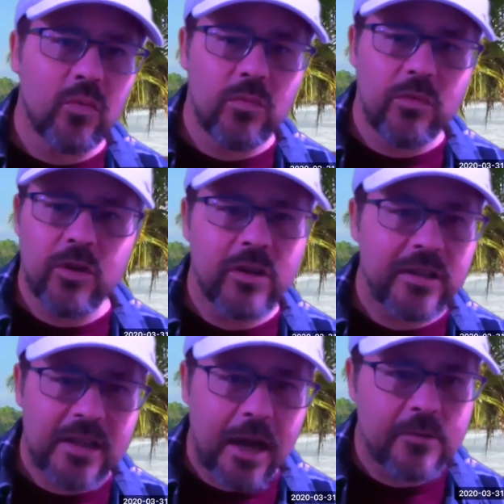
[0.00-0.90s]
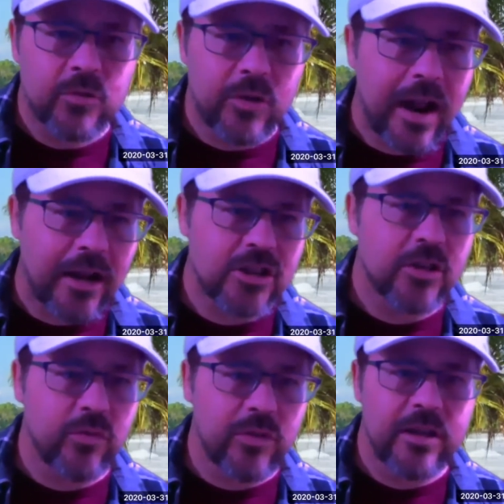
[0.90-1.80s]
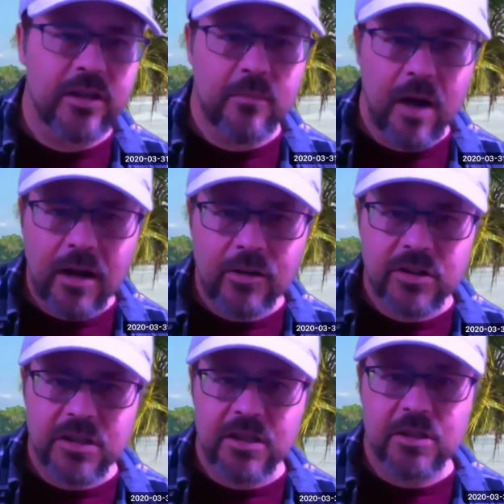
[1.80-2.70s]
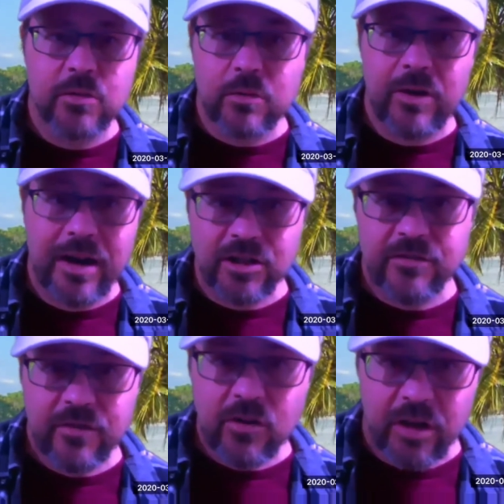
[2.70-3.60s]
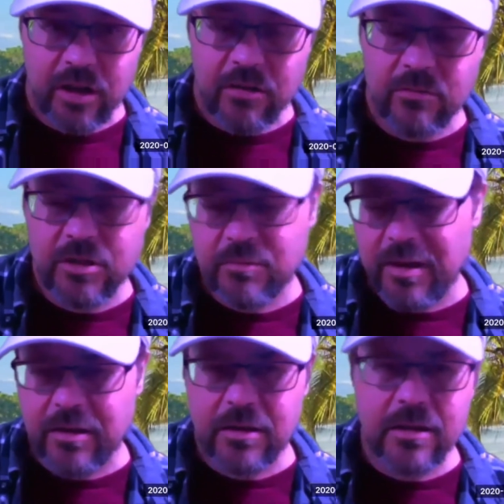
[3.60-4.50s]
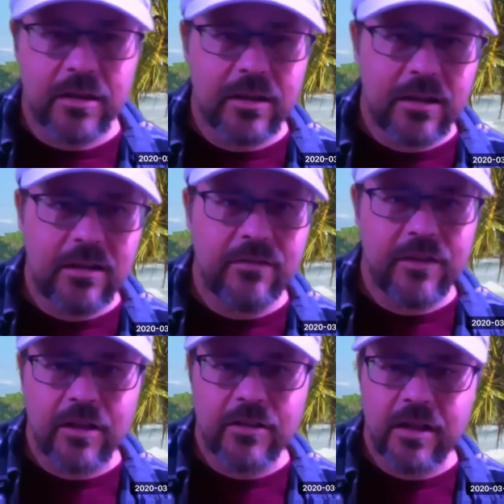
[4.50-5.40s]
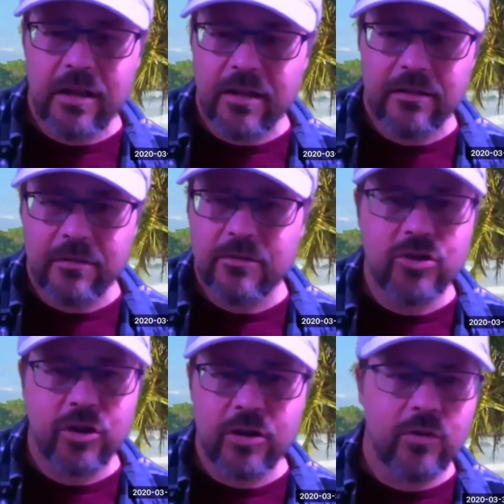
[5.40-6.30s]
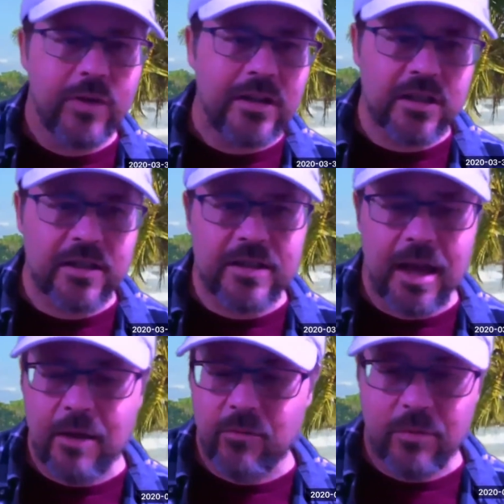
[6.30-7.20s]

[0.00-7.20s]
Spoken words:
the only times we're actually really a democracy is when we're actually voting, which meant he felt that during the rest of the time we're